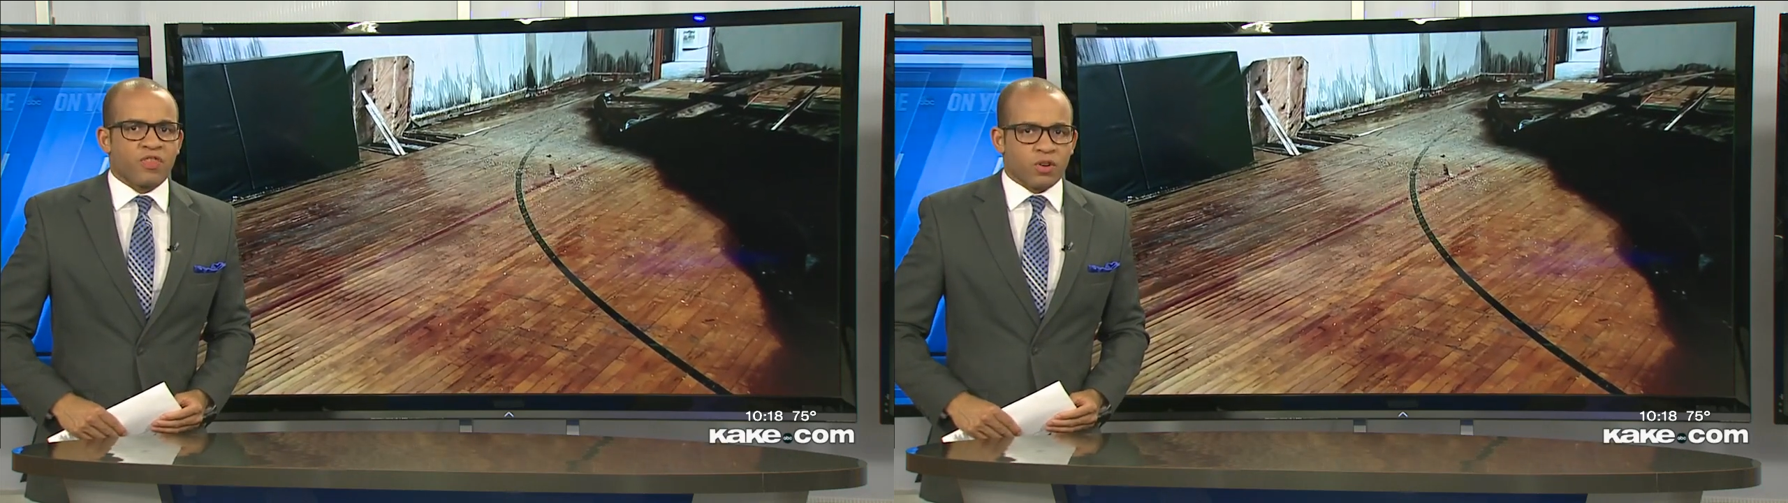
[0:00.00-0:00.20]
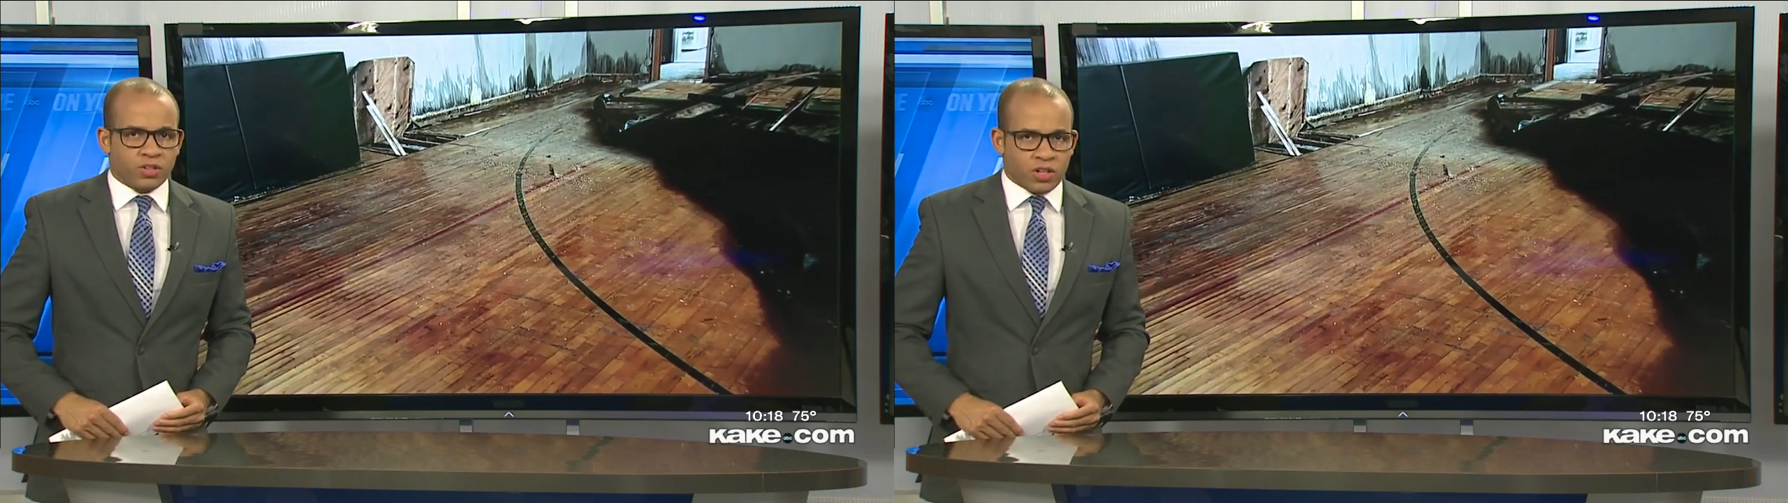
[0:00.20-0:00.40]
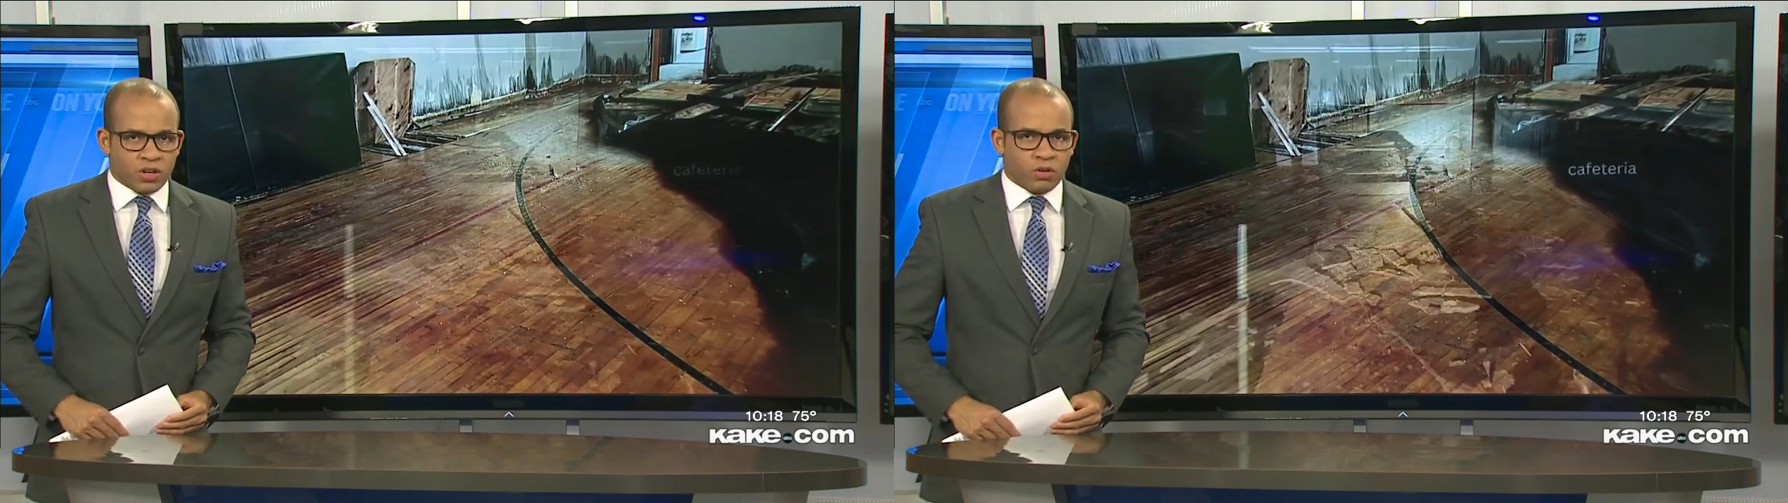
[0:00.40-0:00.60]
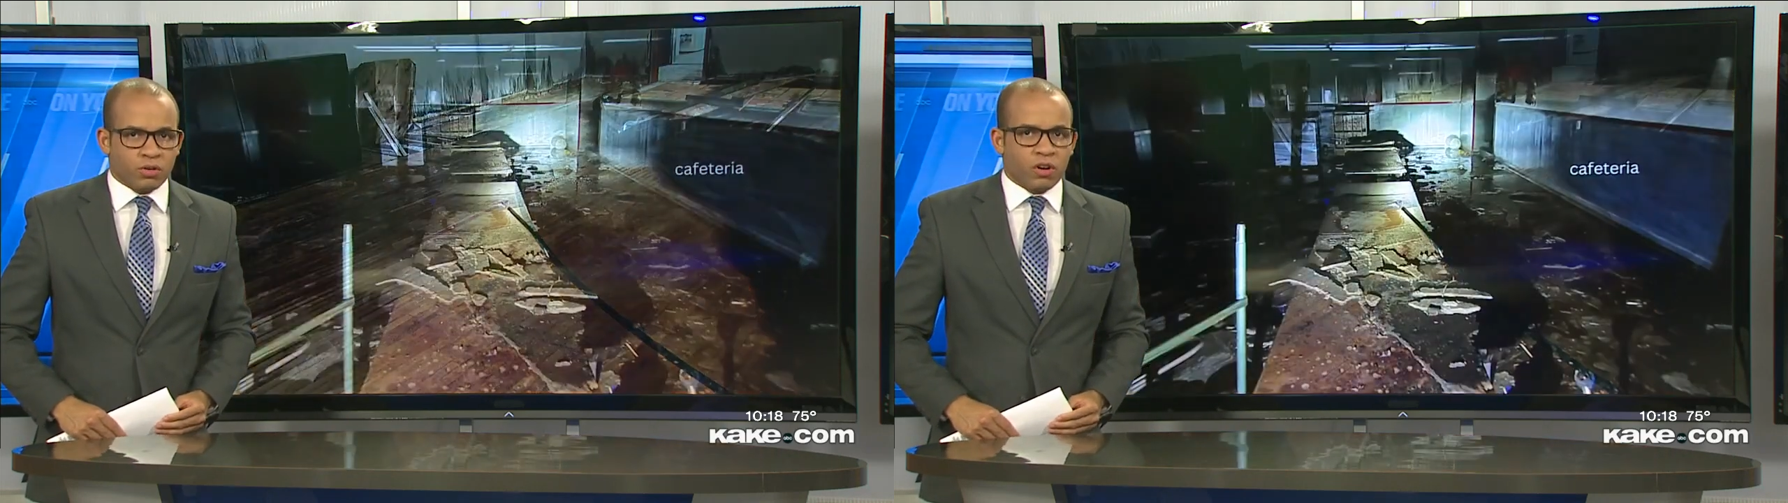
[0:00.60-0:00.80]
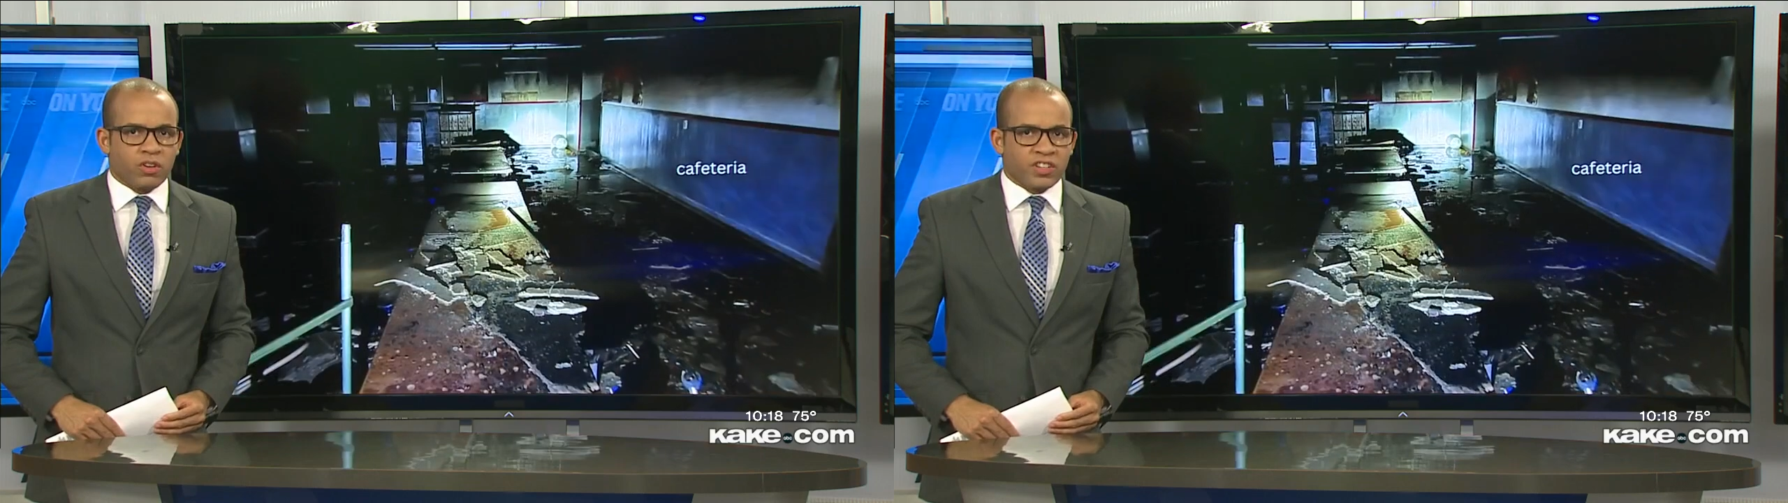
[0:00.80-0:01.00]
13 year
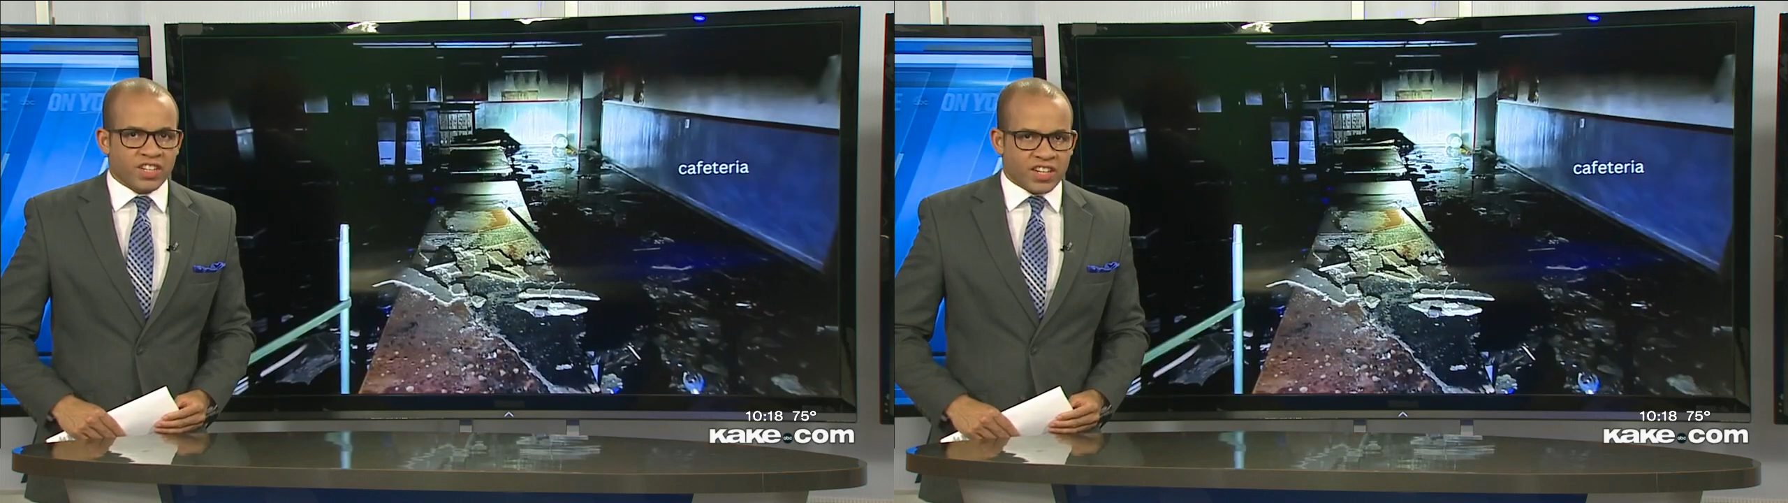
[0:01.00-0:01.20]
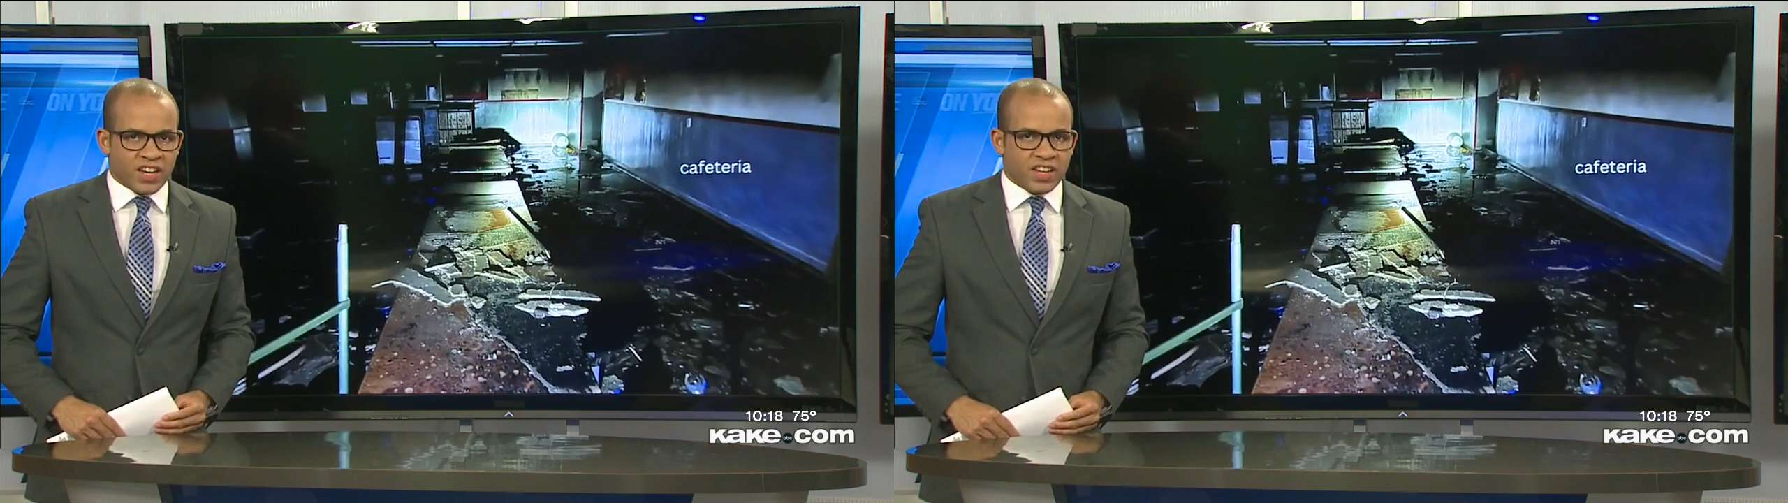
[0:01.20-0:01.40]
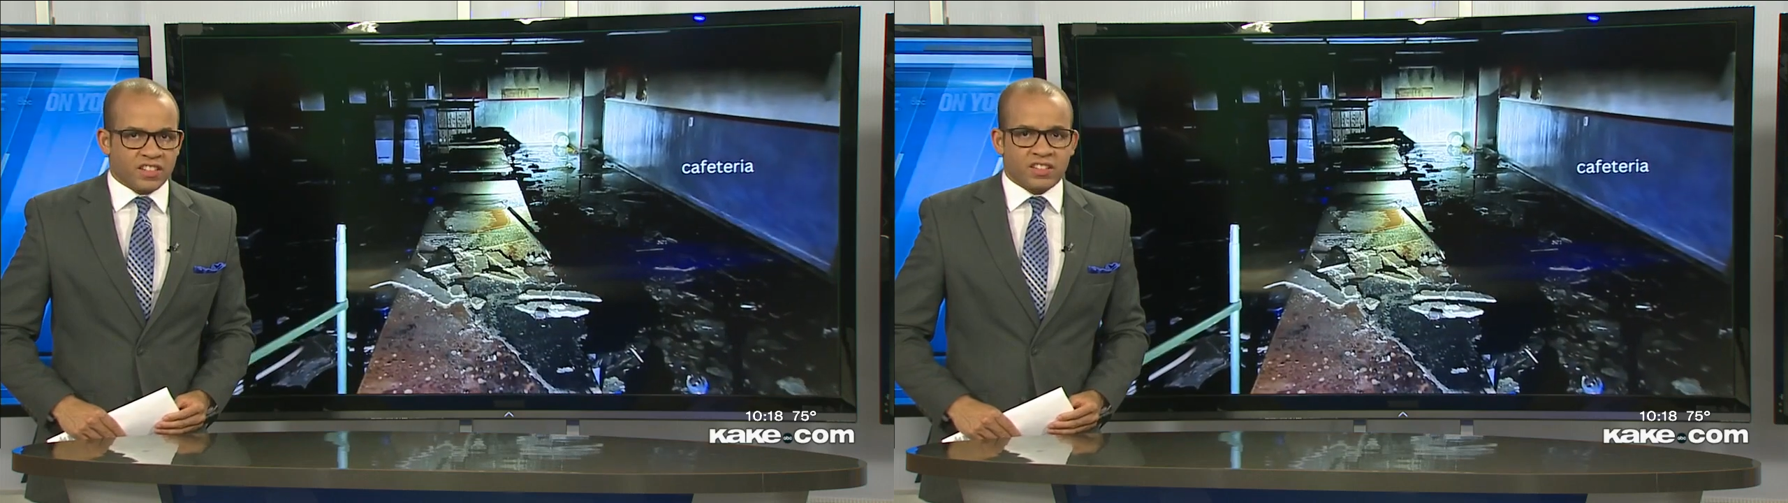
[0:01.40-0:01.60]
old are detained.